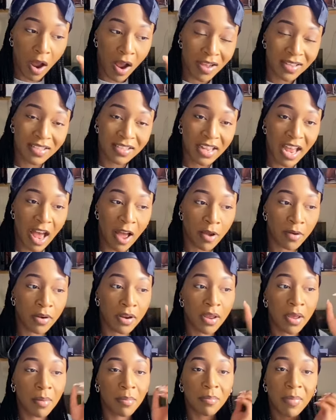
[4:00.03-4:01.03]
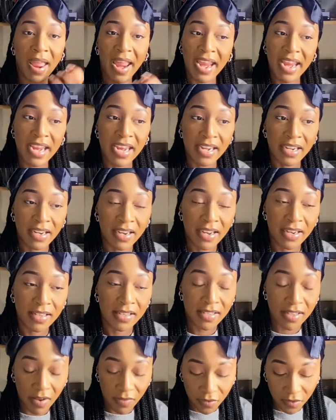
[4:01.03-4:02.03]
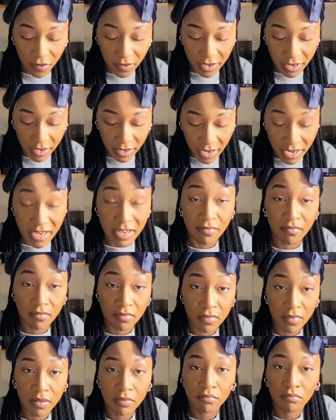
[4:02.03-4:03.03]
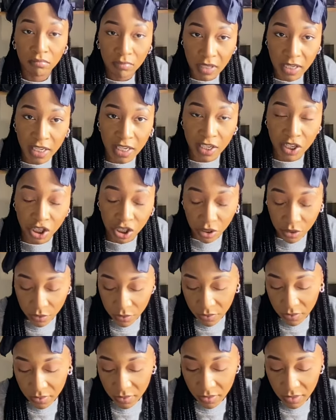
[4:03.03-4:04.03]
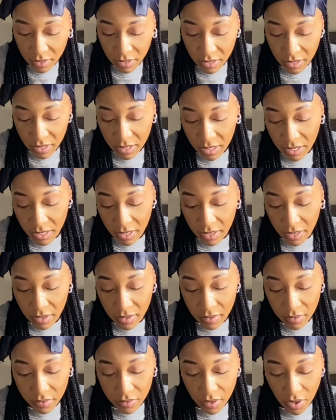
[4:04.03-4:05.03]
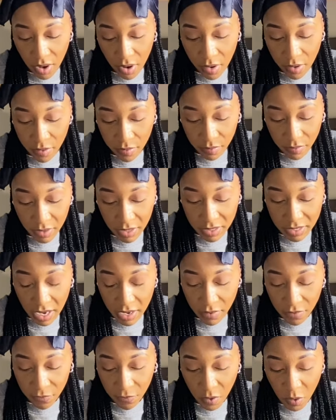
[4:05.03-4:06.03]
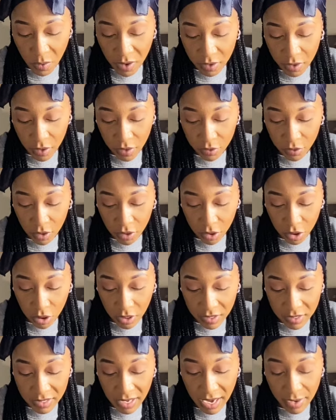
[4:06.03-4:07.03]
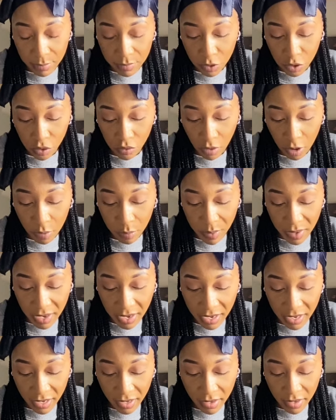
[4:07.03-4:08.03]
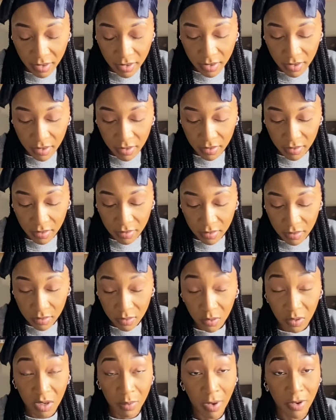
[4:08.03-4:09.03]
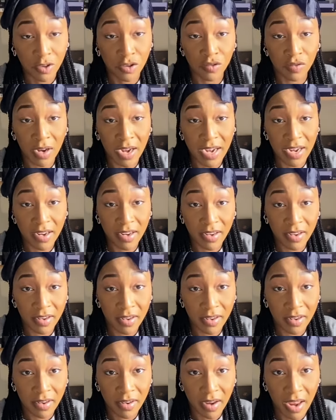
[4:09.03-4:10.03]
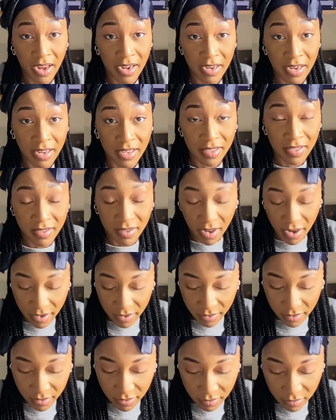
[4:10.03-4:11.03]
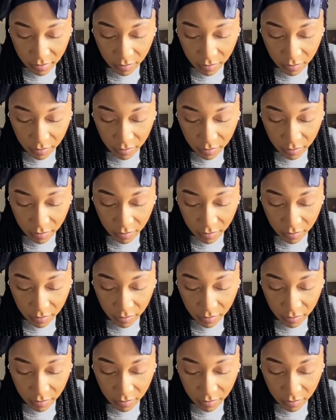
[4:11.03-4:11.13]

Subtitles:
passed down pain and suffering and issues. So he's kind of following the same trope here, talking about Drake and his son.